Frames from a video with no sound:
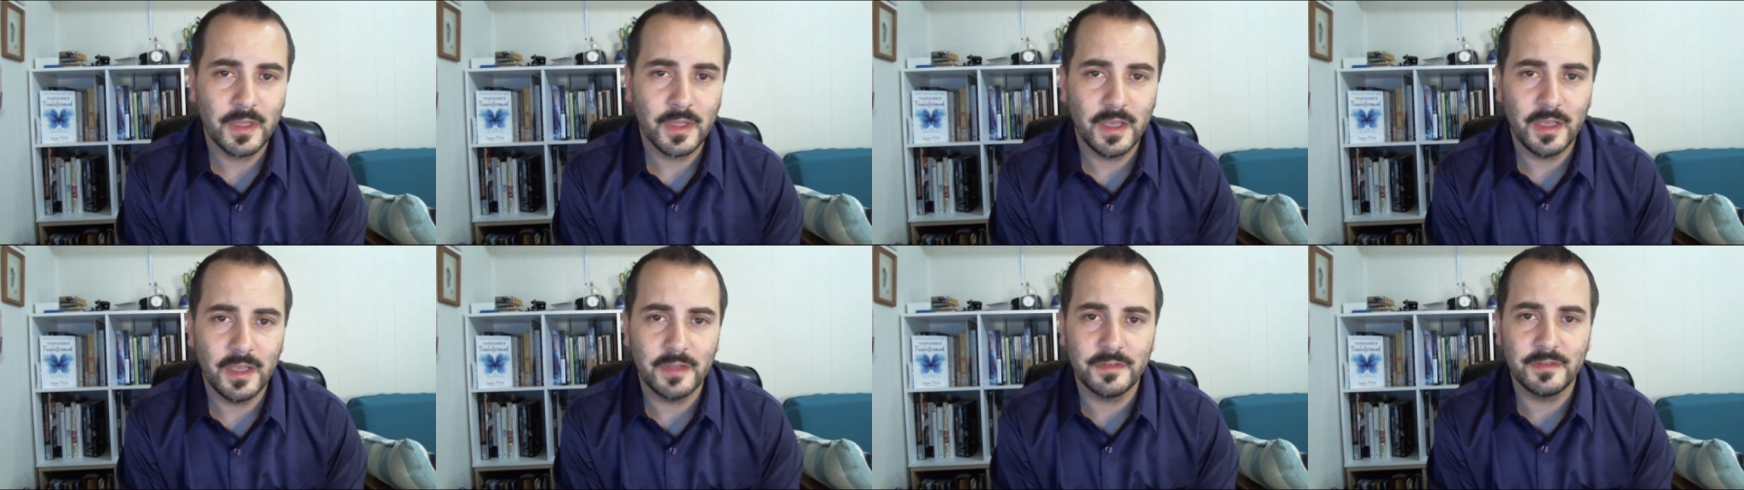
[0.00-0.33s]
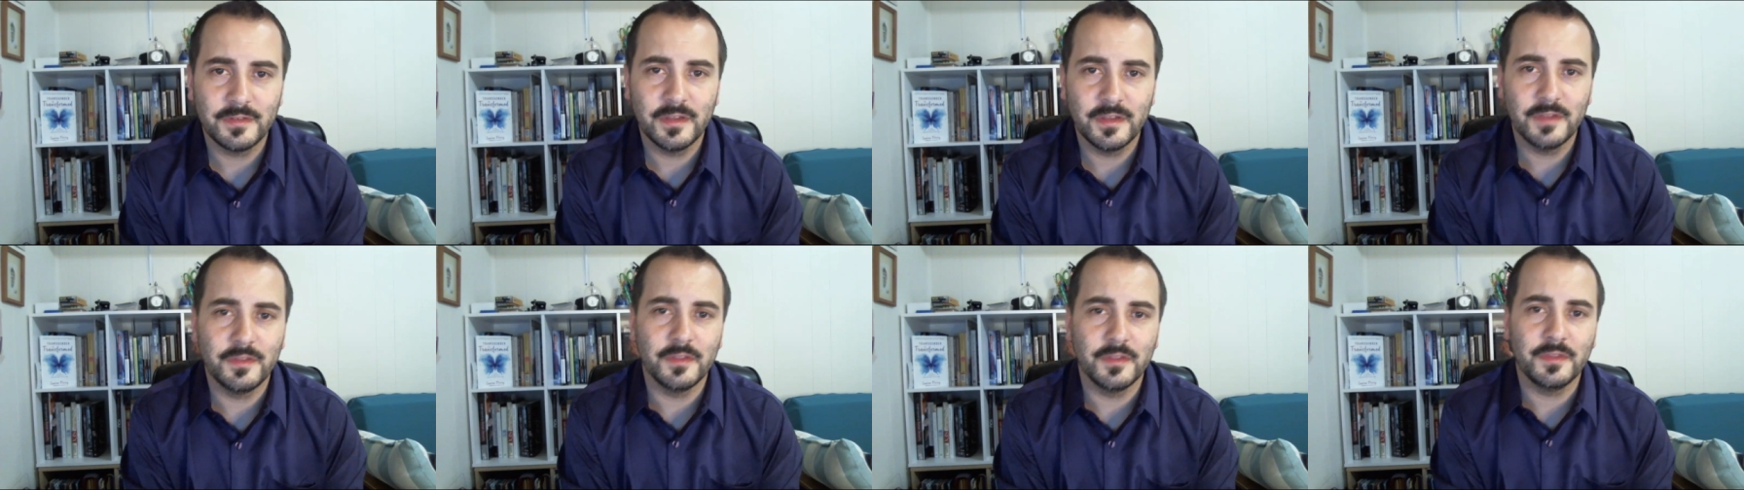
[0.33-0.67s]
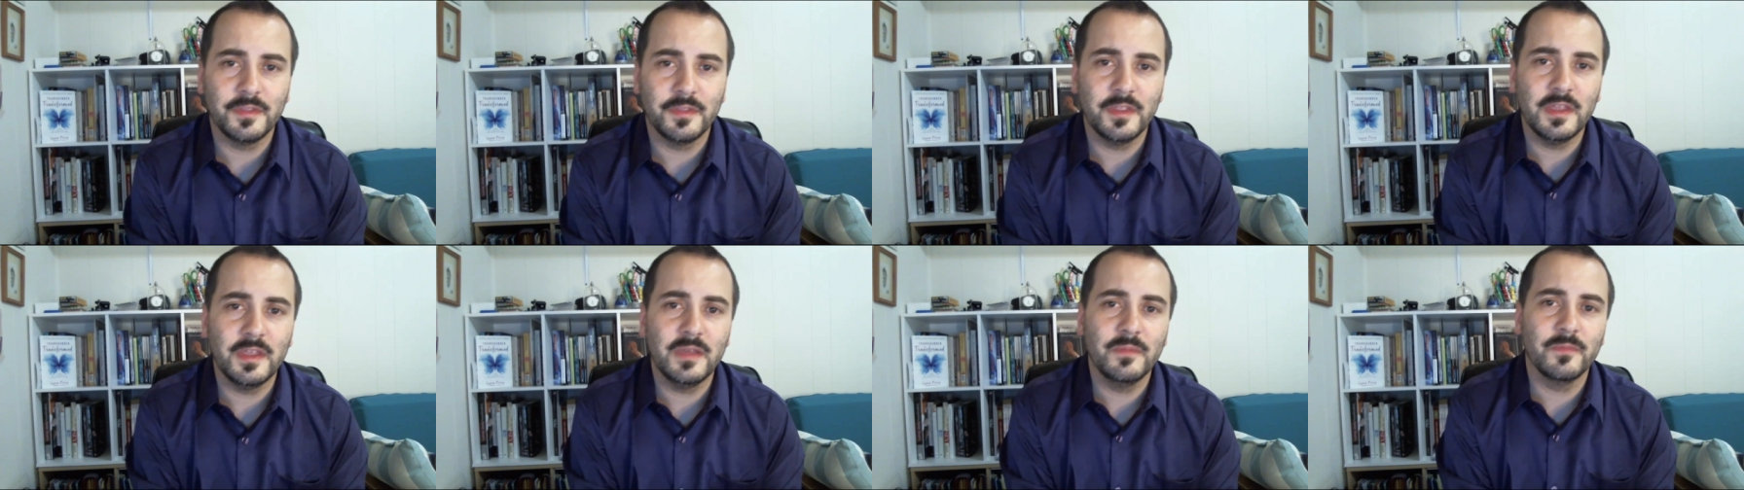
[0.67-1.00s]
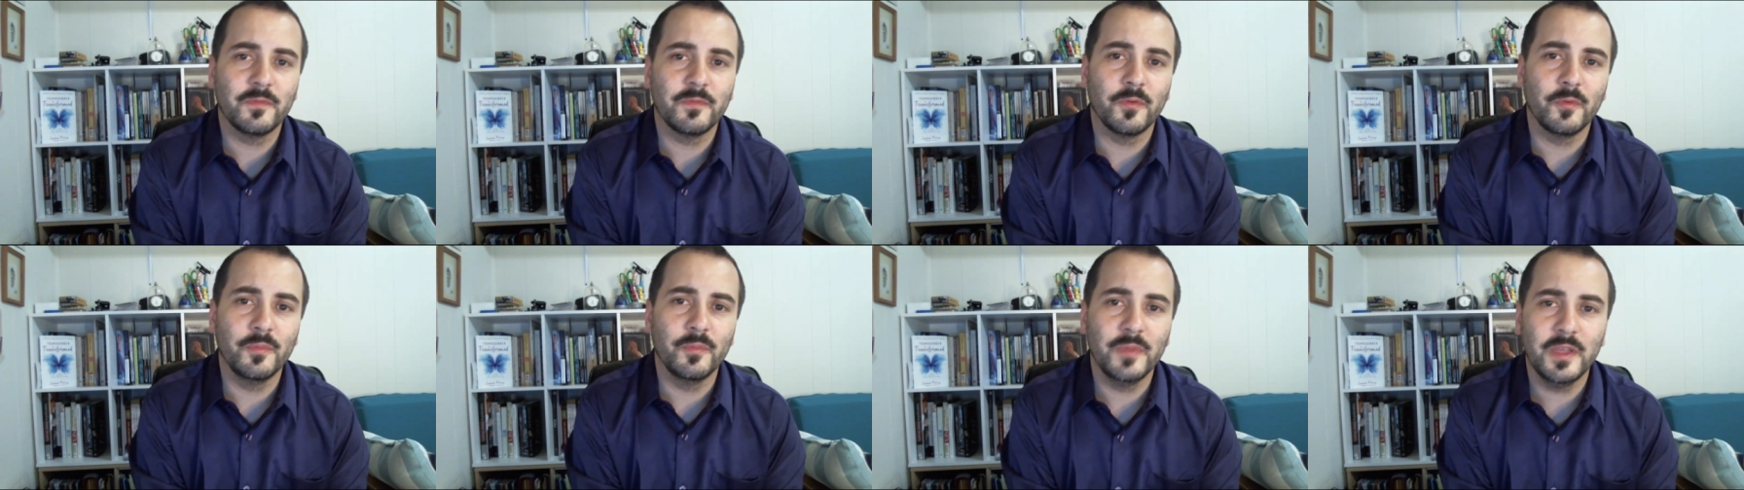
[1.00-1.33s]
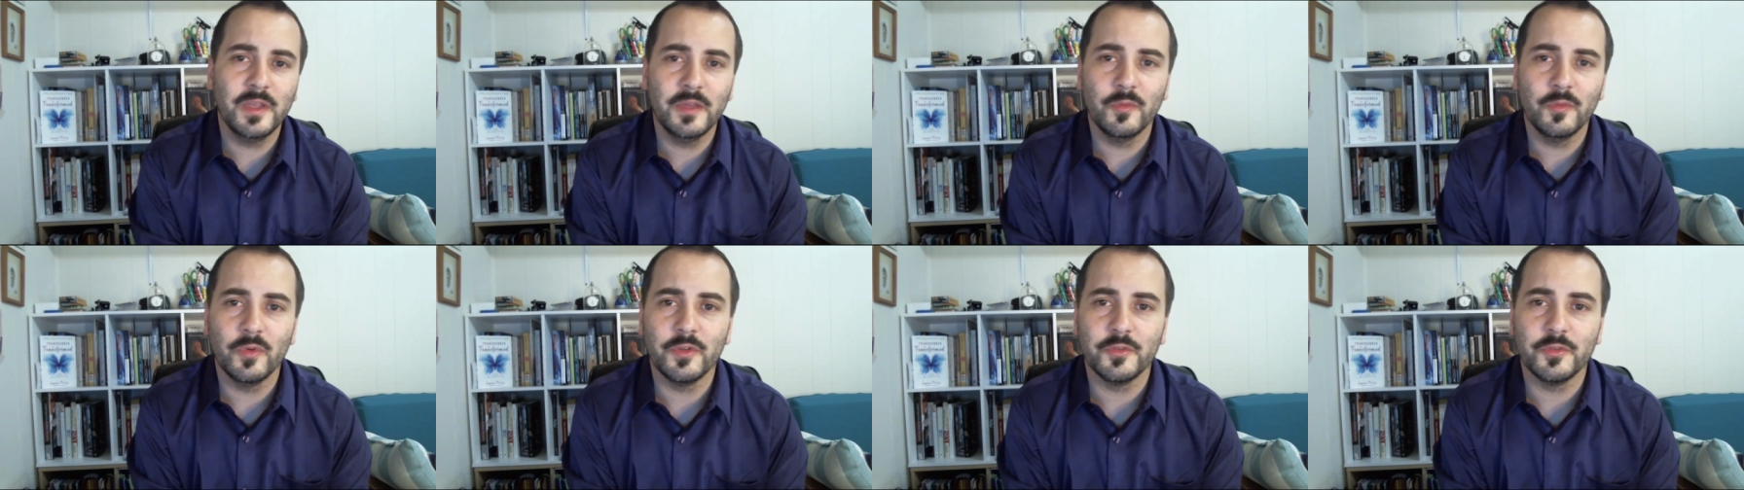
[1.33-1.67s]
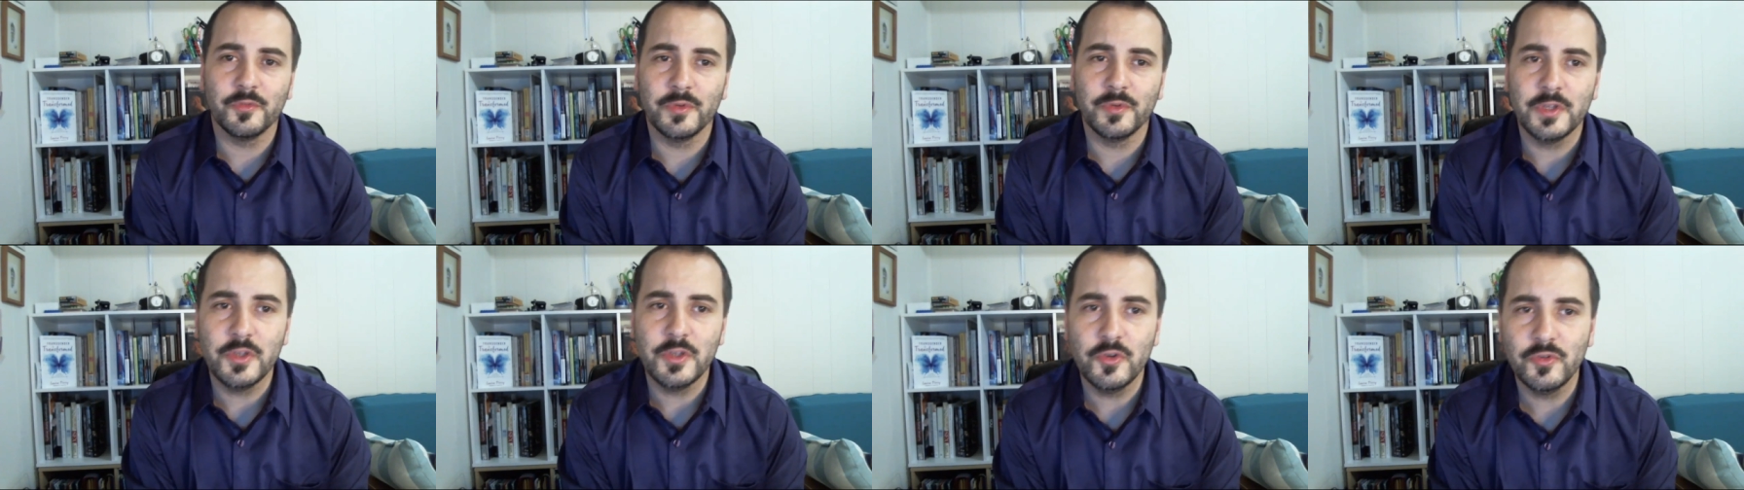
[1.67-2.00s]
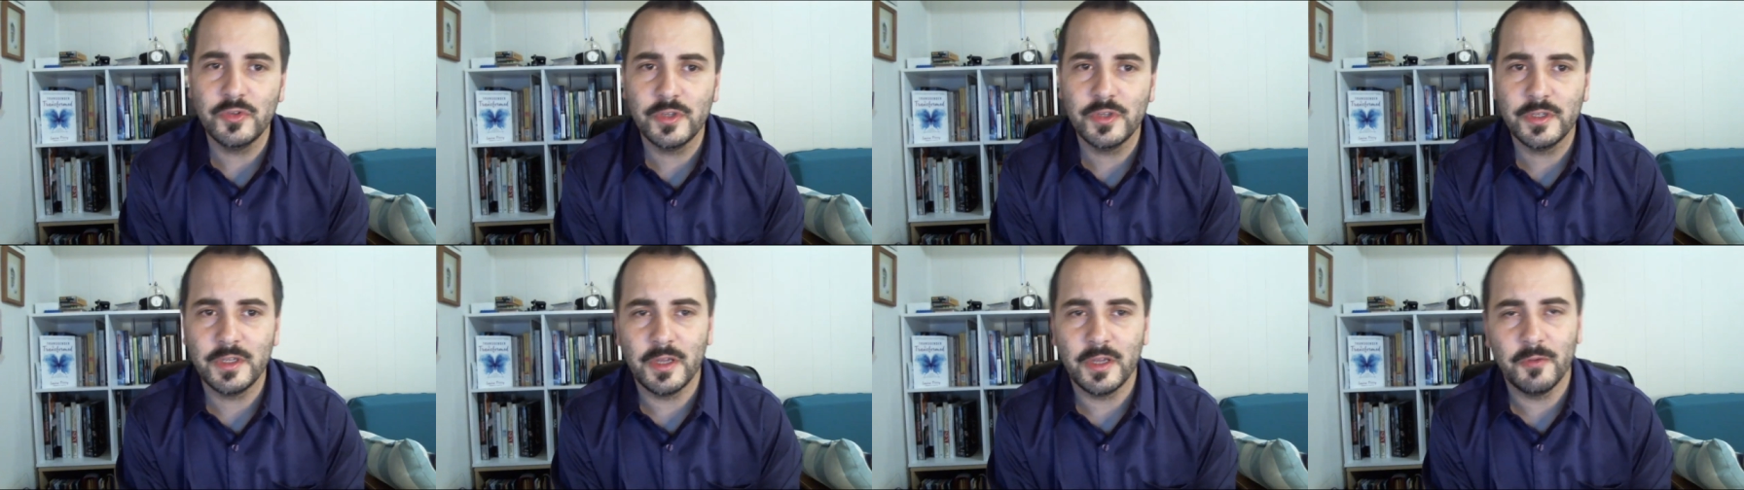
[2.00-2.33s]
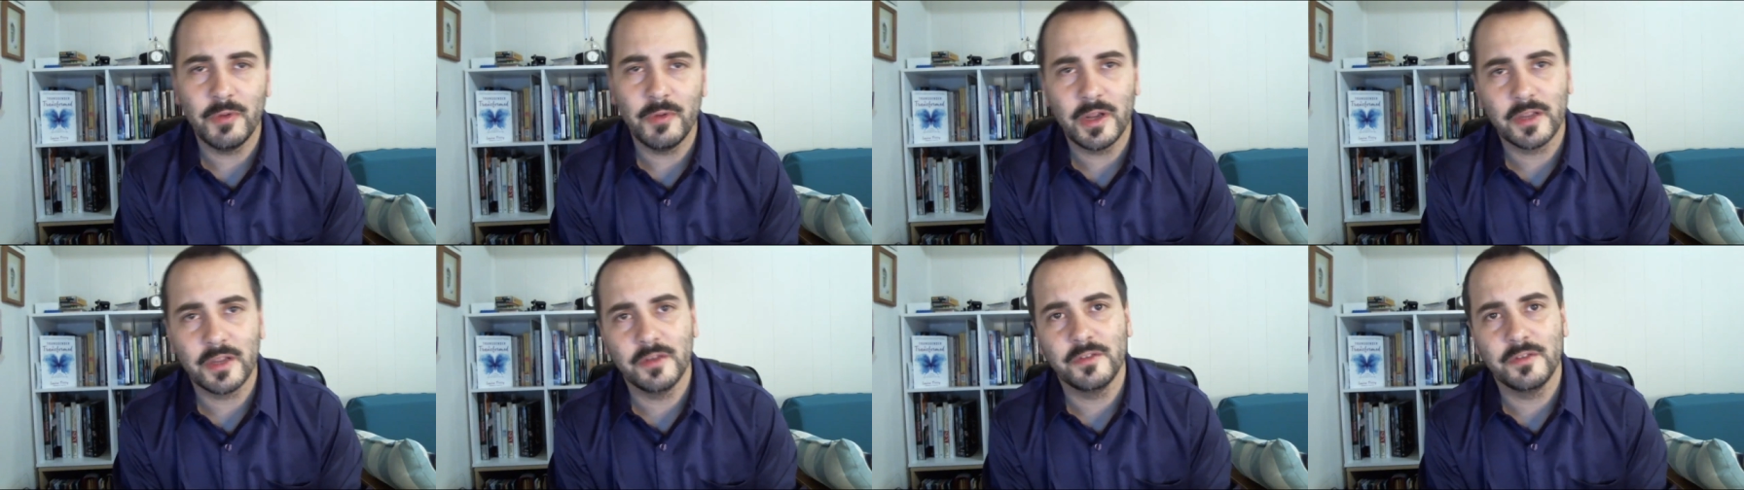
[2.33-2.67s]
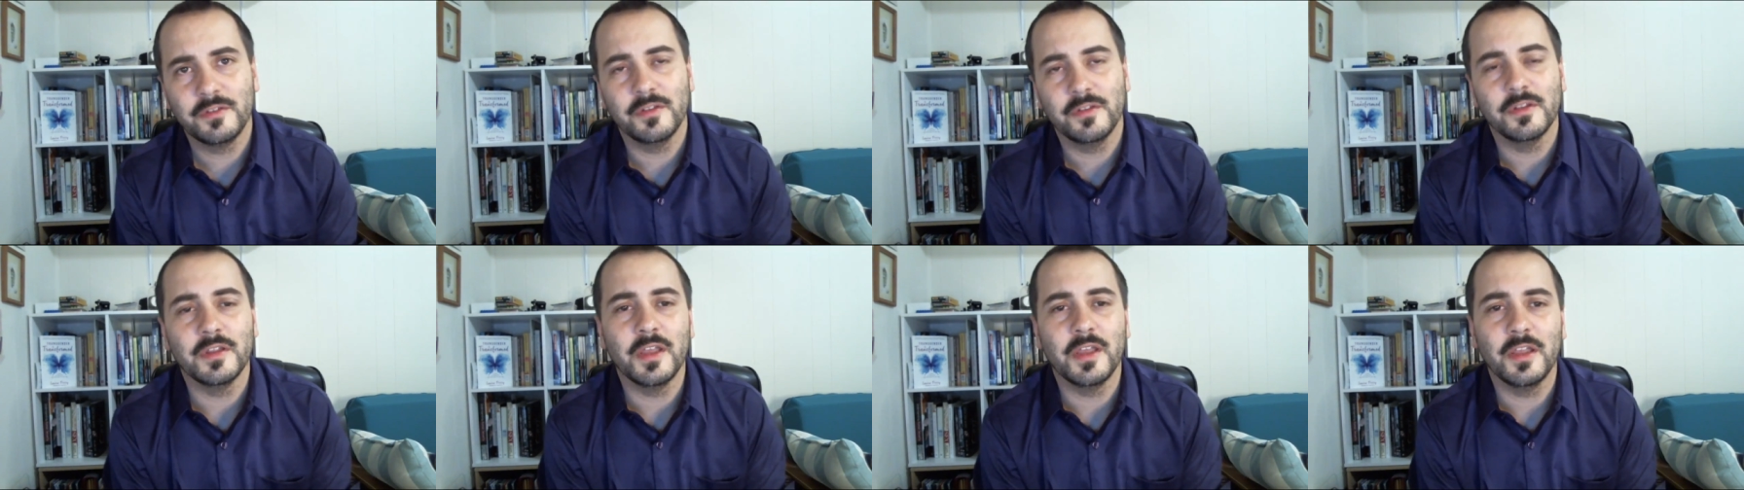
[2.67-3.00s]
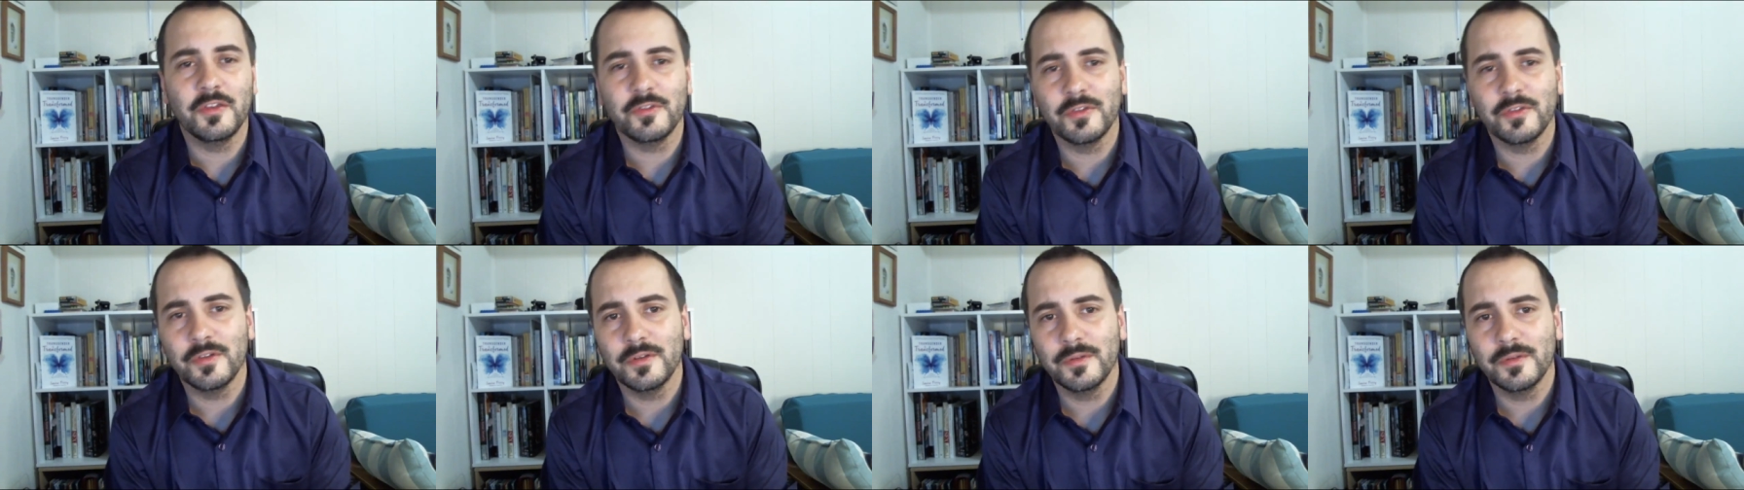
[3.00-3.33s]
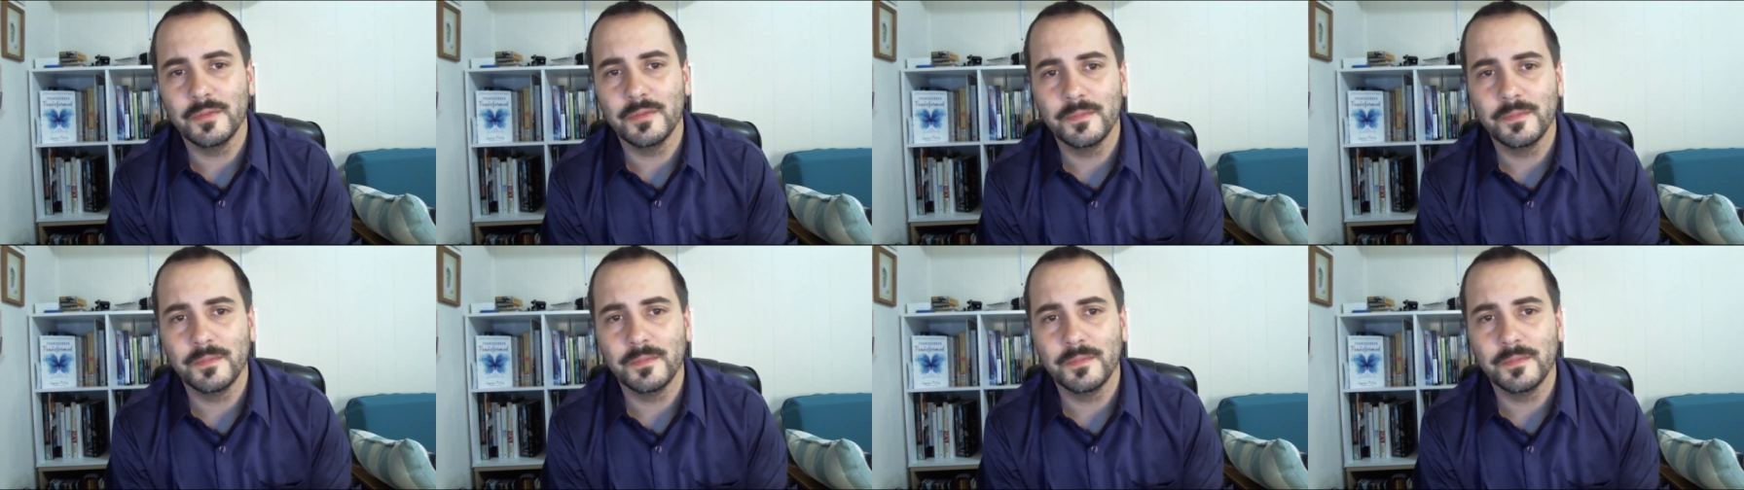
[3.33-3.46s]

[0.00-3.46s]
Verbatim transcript: I said the theme for me was reunion and reconciliation.